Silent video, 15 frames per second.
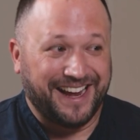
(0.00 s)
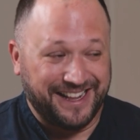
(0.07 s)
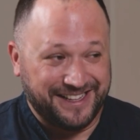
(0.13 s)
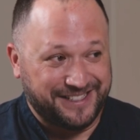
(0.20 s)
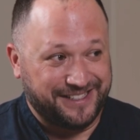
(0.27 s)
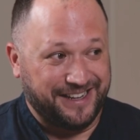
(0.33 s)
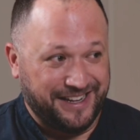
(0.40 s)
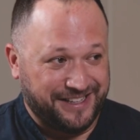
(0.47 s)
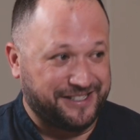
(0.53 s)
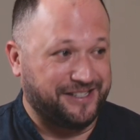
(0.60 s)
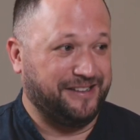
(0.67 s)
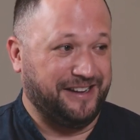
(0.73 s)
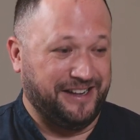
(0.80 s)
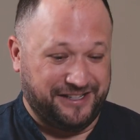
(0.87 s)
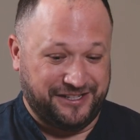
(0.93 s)

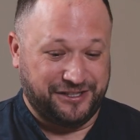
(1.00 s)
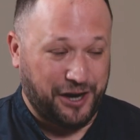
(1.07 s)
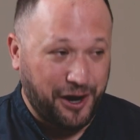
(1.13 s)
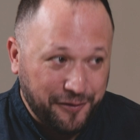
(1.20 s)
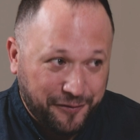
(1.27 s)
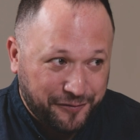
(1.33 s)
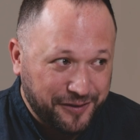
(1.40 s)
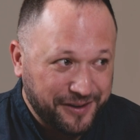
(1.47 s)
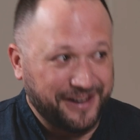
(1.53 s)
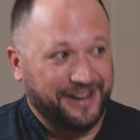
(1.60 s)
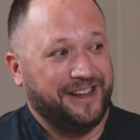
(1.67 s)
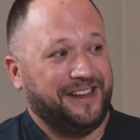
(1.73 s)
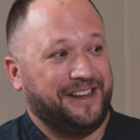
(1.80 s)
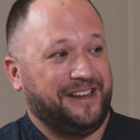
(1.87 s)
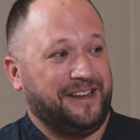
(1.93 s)
It's tough,
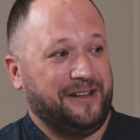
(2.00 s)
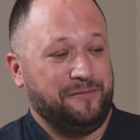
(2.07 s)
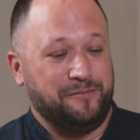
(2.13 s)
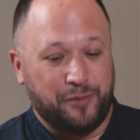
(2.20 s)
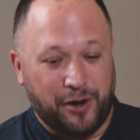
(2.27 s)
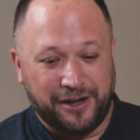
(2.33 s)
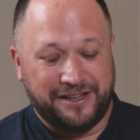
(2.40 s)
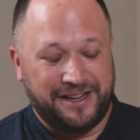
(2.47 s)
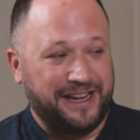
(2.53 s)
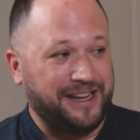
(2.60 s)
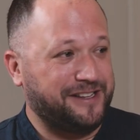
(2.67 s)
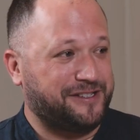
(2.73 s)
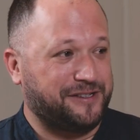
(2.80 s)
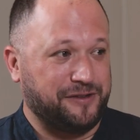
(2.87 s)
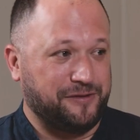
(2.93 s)
but
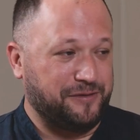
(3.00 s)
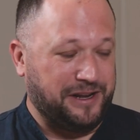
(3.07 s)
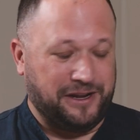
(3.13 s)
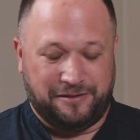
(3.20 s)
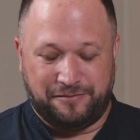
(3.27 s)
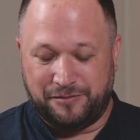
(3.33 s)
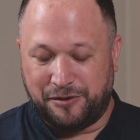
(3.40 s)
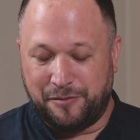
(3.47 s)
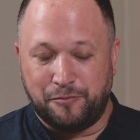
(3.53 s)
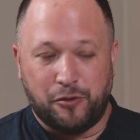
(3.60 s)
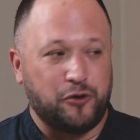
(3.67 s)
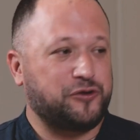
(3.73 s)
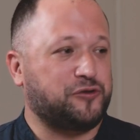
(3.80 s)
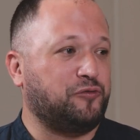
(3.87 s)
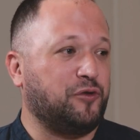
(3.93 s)
it's the
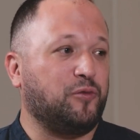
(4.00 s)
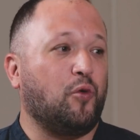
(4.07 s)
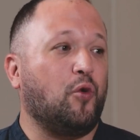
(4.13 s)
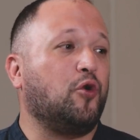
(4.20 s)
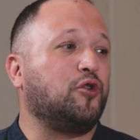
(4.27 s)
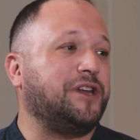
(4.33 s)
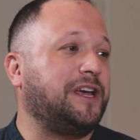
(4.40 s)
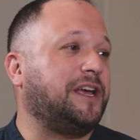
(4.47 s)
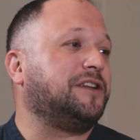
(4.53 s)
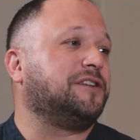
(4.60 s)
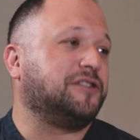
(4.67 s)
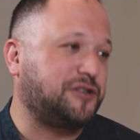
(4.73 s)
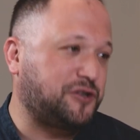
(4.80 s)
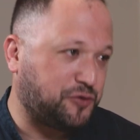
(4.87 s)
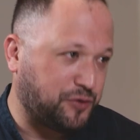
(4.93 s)
most rewarding
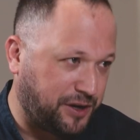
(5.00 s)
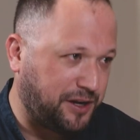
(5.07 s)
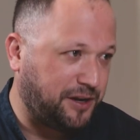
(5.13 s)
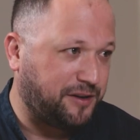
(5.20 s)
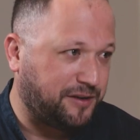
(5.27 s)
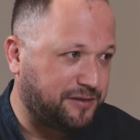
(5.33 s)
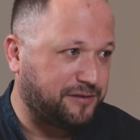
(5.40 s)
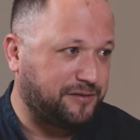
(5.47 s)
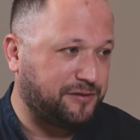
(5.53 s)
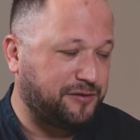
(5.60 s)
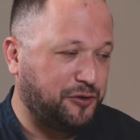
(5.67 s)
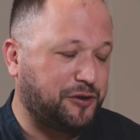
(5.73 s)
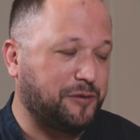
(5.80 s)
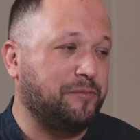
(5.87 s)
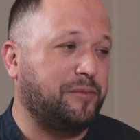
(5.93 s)
industry
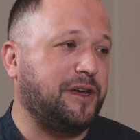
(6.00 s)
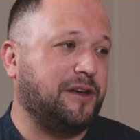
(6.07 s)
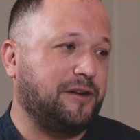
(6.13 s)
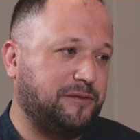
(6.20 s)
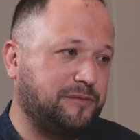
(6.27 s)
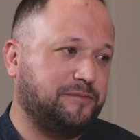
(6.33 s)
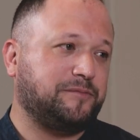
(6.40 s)
you can be in.